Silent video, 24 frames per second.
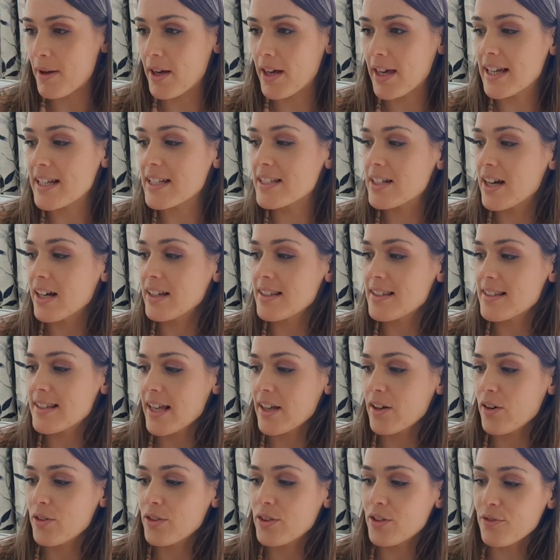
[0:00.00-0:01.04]
It does say
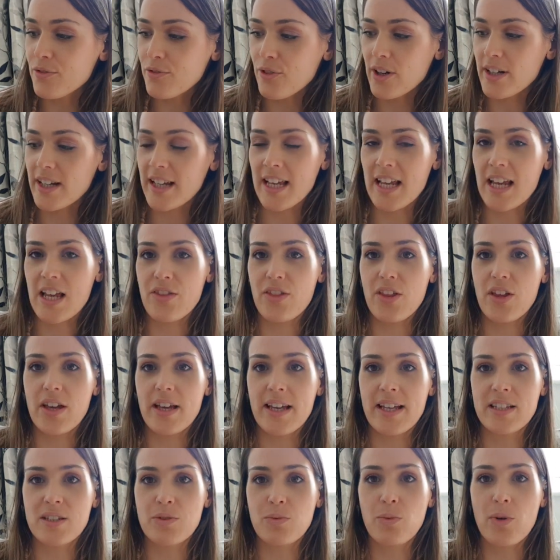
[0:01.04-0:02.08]
on the front here that
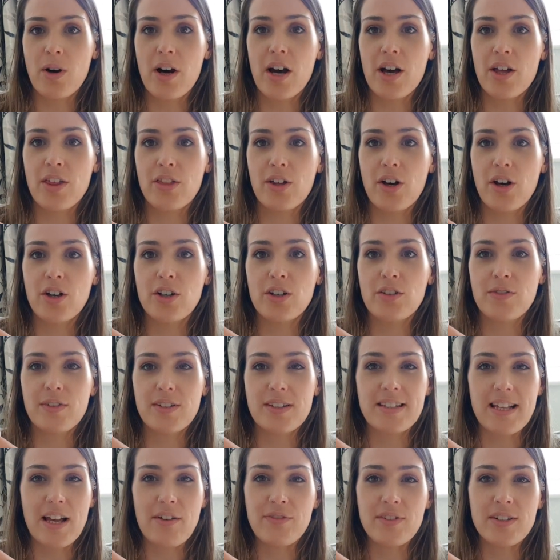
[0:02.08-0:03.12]
it's worth over
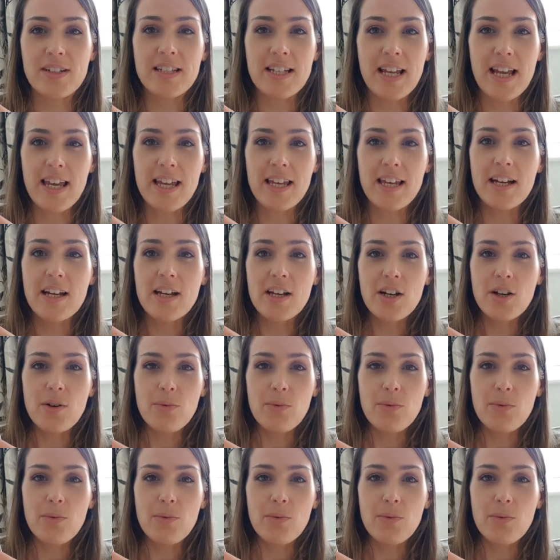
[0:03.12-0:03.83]
70,